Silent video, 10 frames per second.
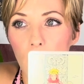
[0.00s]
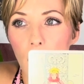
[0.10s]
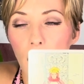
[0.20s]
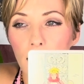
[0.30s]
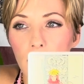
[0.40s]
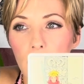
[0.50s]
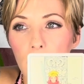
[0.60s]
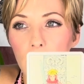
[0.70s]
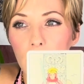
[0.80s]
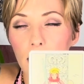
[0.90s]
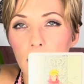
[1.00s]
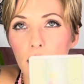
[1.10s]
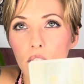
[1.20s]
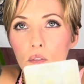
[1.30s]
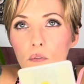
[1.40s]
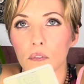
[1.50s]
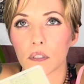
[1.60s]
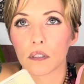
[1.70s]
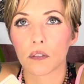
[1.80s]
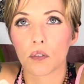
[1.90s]
I think
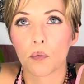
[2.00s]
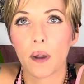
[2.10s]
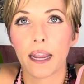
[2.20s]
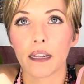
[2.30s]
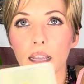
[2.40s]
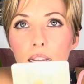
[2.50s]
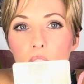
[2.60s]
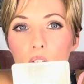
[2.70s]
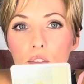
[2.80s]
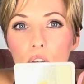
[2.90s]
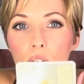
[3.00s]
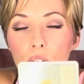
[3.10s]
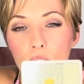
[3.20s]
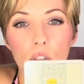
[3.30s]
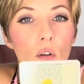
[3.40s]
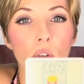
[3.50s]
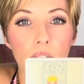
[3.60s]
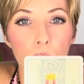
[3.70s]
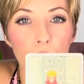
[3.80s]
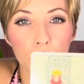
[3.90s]
the way like so
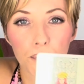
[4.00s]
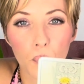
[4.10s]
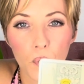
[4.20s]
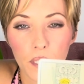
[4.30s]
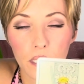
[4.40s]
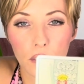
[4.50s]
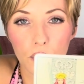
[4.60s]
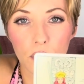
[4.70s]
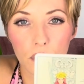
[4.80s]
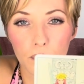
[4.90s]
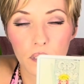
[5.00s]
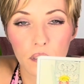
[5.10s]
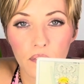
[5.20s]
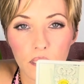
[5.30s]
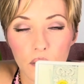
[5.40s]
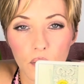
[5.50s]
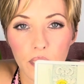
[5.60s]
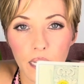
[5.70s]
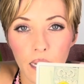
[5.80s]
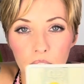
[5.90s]
like when you're born into a specific
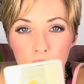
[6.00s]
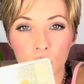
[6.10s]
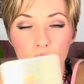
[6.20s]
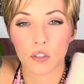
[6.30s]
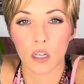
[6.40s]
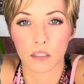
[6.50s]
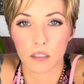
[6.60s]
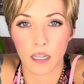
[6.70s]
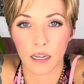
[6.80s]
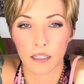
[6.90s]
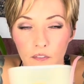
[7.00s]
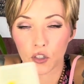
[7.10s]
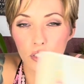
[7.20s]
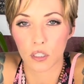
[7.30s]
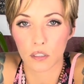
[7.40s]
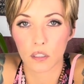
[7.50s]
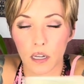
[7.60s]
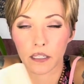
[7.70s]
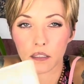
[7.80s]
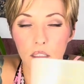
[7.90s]
zodiac, like your sun sign, if your sun
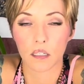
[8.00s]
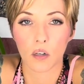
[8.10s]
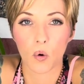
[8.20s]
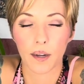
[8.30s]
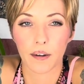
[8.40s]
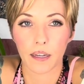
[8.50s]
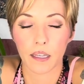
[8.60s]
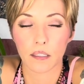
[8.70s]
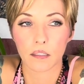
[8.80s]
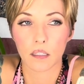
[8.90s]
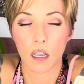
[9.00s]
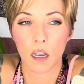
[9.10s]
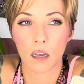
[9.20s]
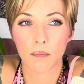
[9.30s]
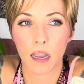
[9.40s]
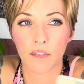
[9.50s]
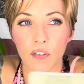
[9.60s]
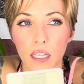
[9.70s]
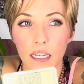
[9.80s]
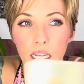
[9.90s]
sign is an Aquarius, I
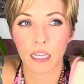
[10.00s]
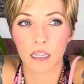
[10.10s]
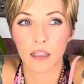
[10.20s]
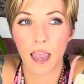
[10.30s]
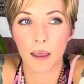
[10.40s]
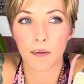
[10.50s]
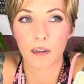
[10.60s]
feel like in that